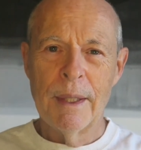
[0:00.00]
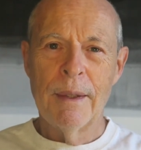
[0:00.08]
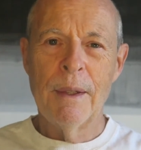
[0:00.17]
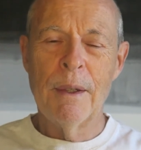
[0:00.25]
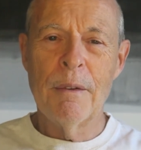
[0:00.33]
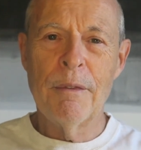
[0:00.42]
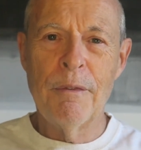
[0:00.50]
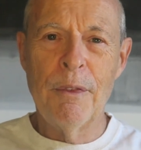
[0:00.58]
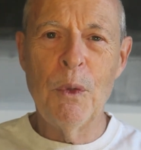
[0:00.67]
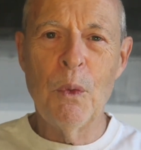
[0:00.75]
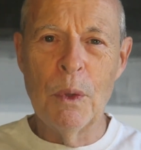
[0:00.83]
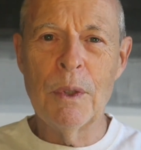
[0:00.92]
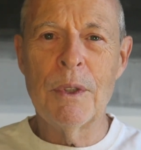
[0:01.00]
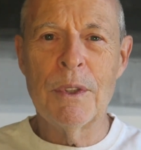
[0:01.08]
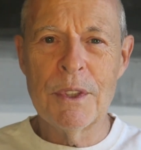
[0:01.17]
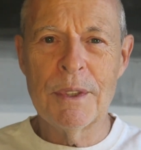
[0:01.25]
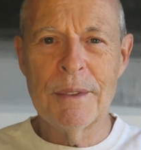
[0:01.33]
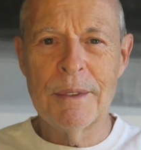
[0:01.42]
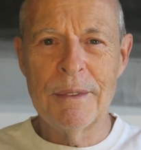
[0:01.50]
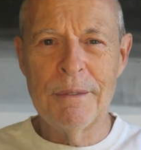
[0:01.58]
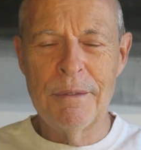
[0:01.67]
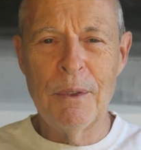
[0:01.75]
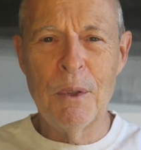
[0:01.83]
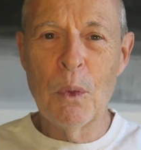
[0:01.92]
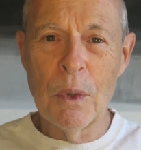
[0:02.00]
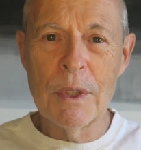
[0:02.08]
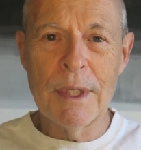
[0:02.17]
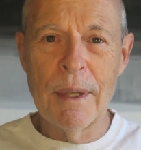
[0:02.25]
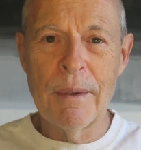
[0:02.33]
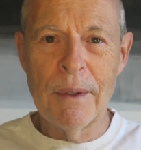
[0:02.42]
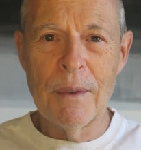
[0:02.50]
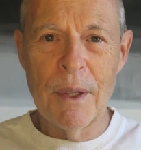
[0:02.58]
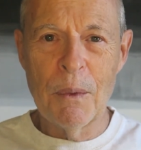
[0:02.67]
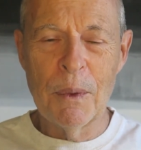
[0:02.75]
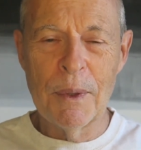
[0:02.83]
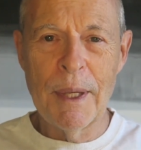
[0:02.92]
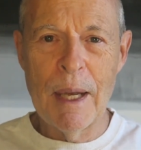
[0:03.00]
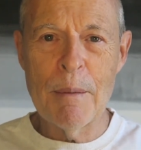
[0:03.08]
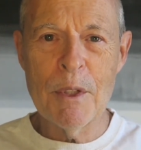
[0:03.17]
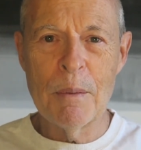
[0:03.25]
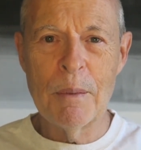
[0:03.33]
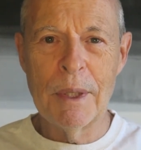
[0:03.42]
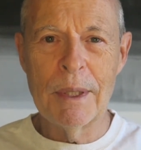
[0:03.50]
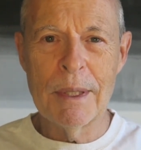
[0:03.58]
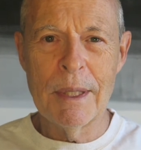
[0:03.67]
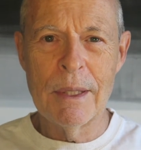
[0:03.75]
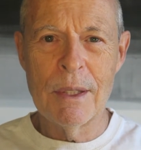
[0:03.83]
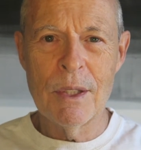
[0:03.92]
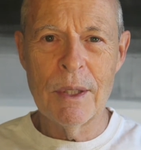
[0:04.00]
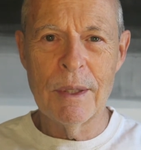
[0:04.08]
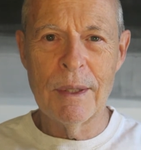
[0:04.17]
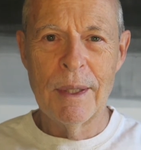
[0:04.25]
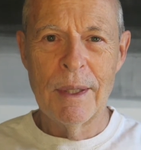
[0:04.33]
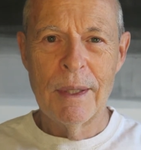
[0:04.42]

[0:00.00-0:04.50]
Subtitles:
There are few words out there that really capture my attention,